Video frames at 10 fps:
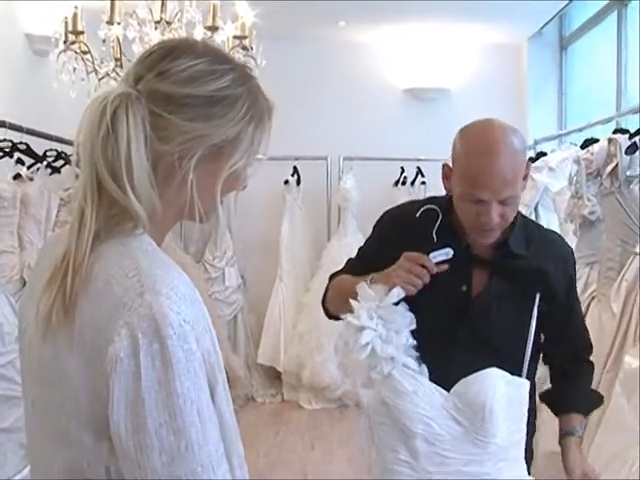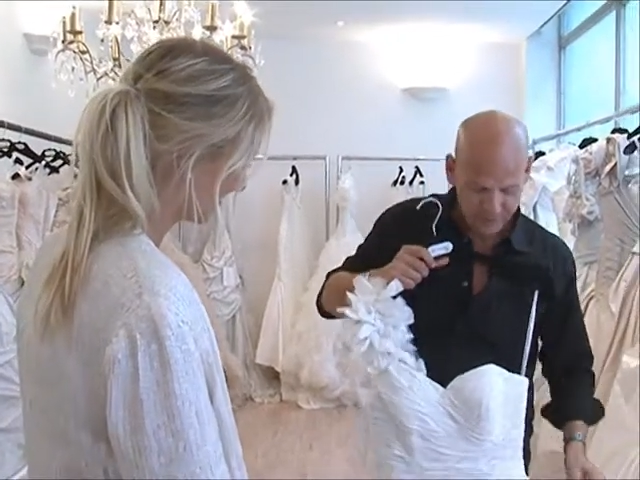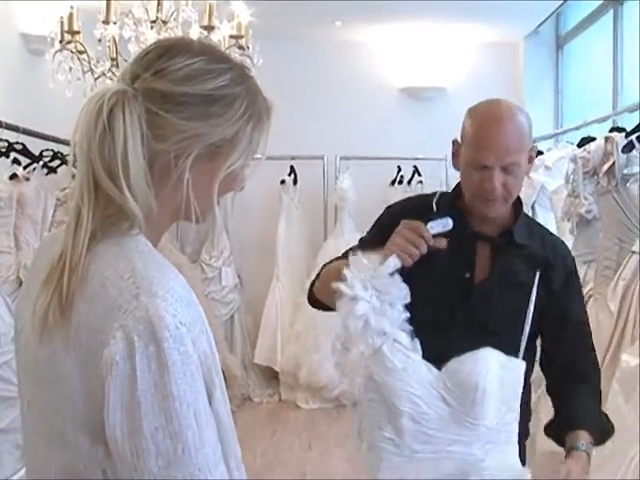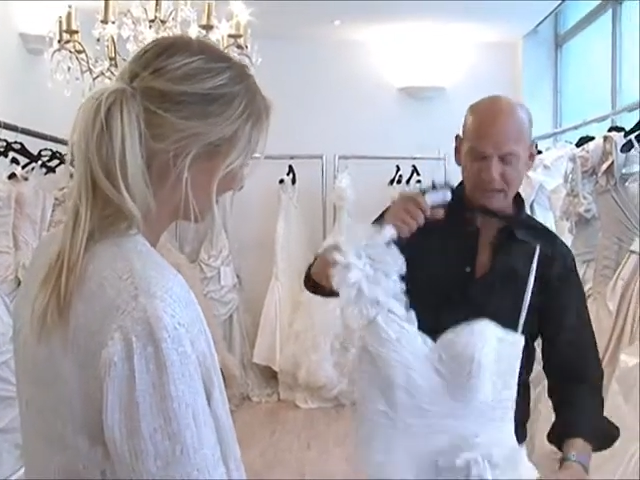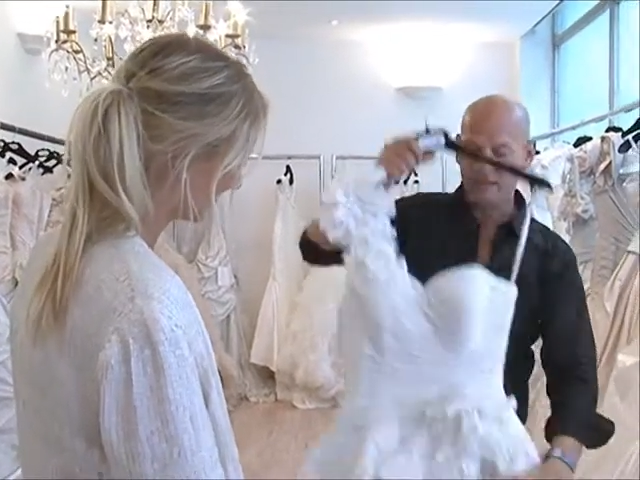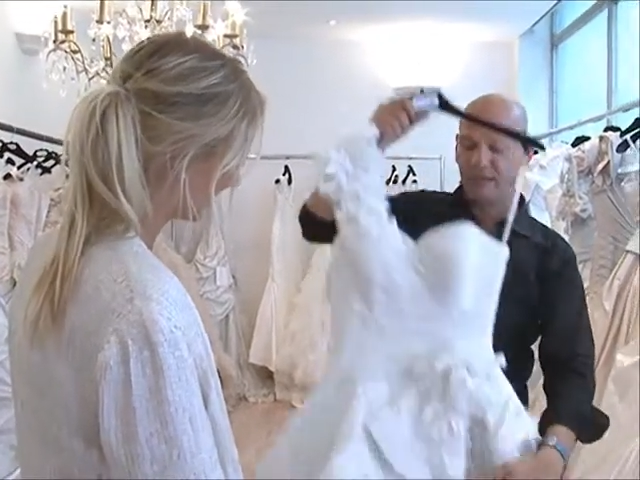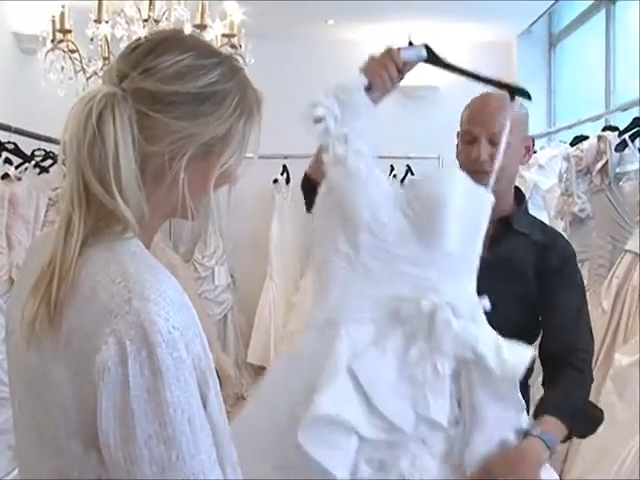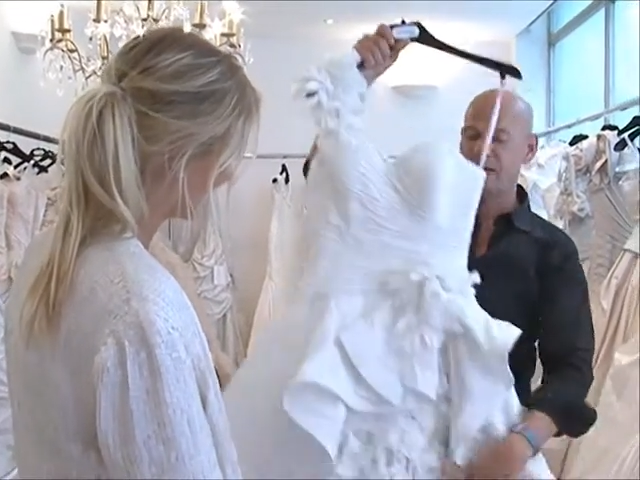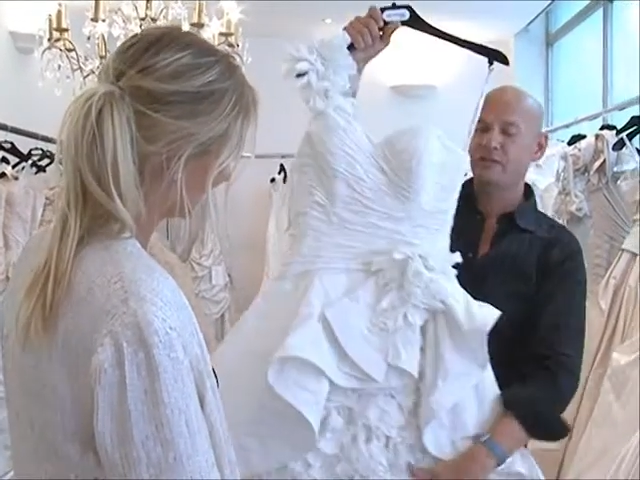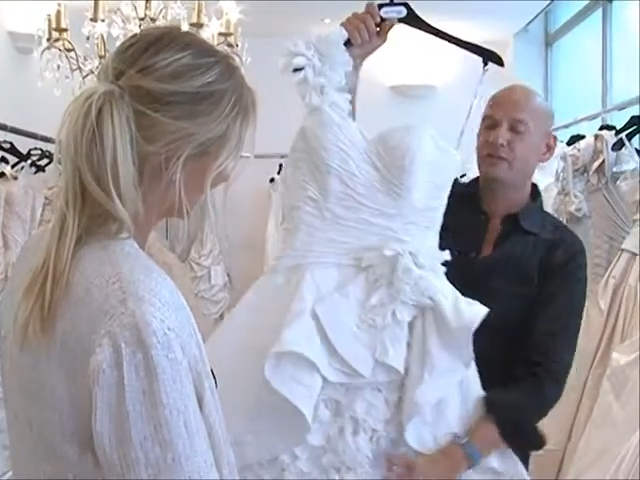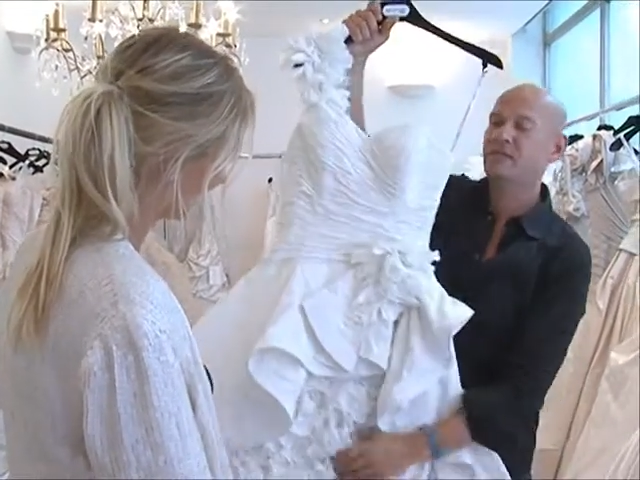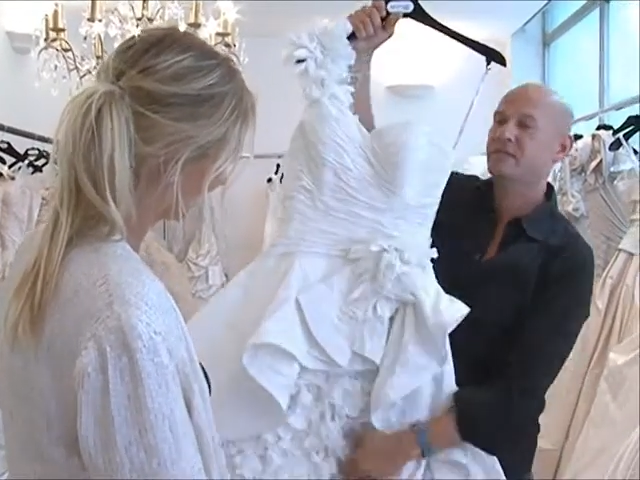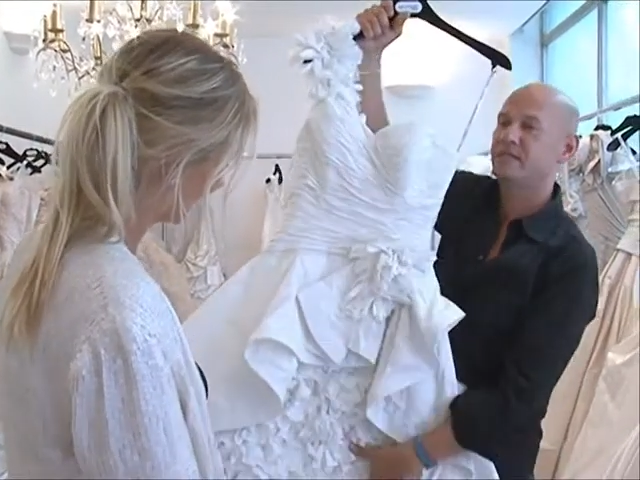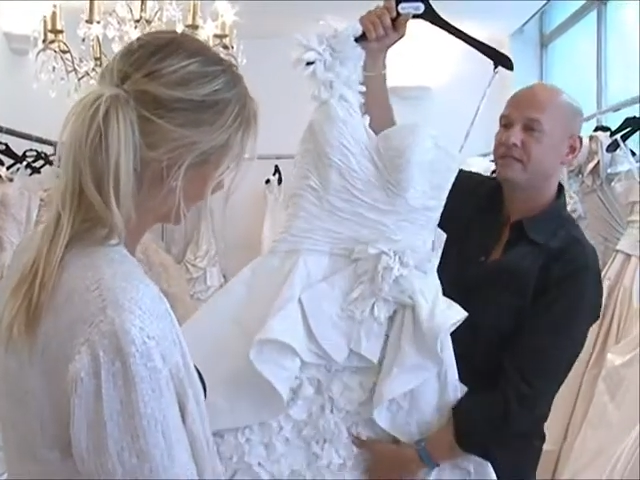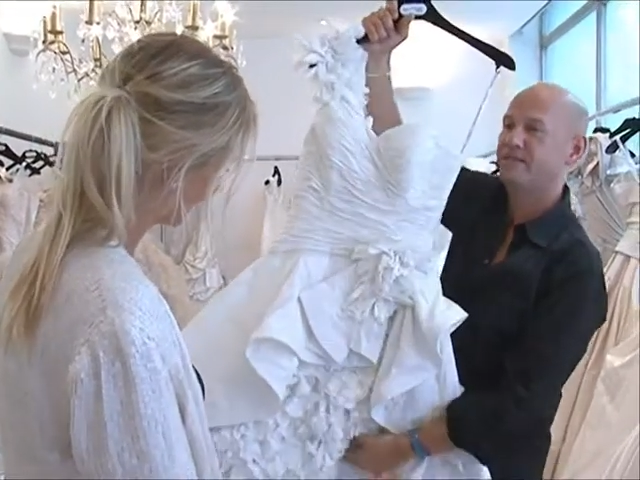So that
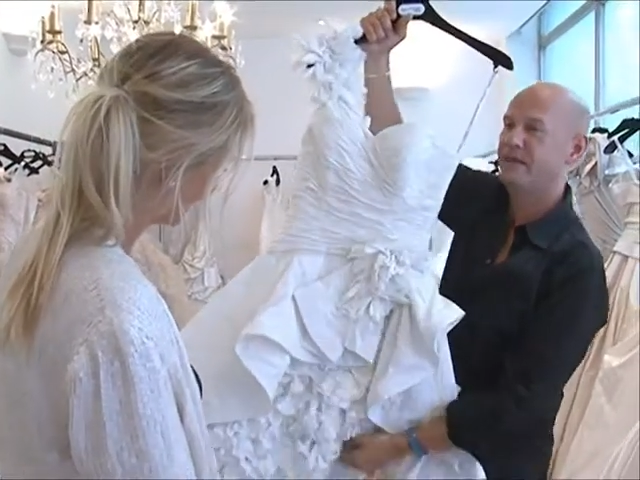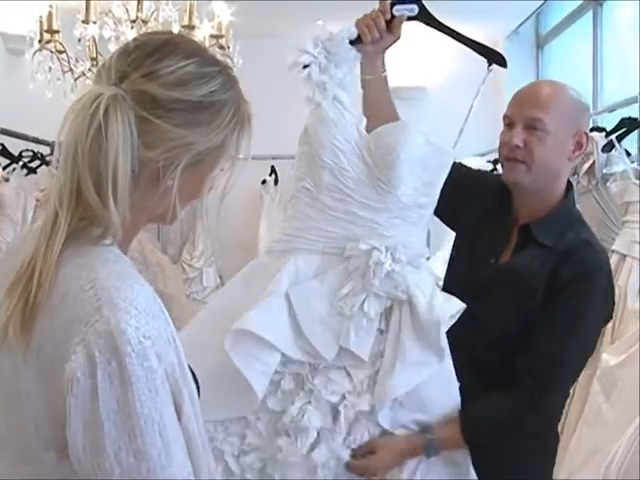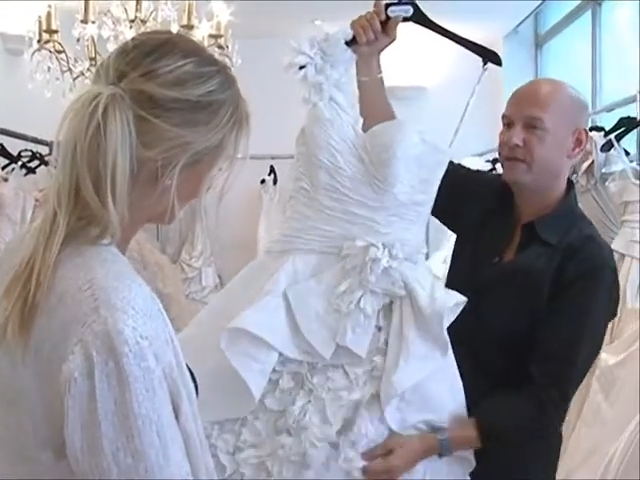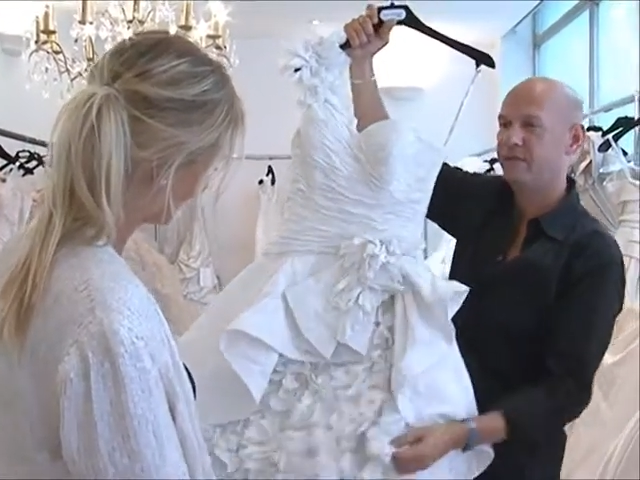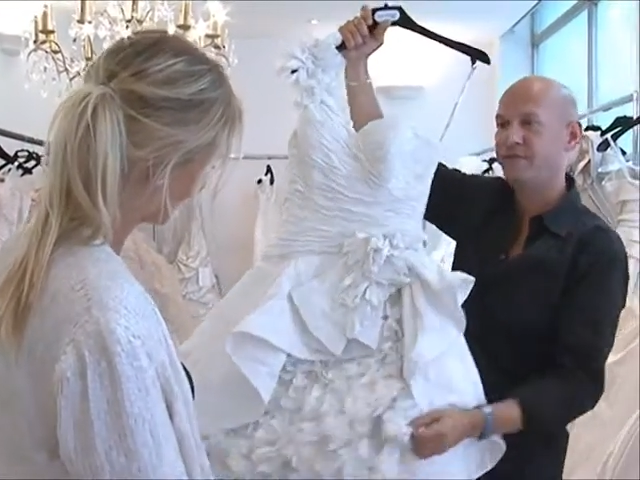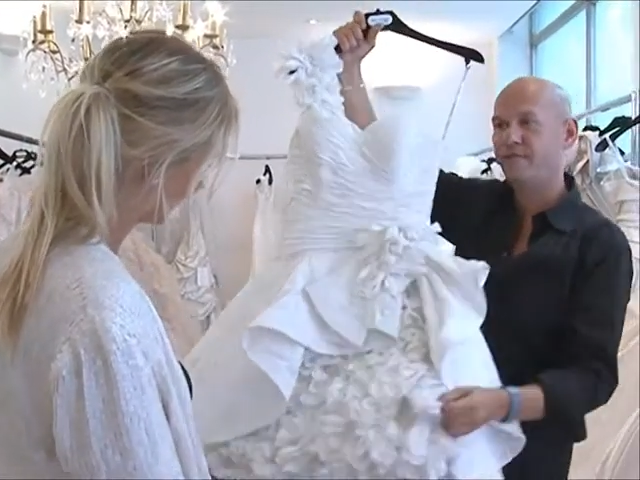dress is very good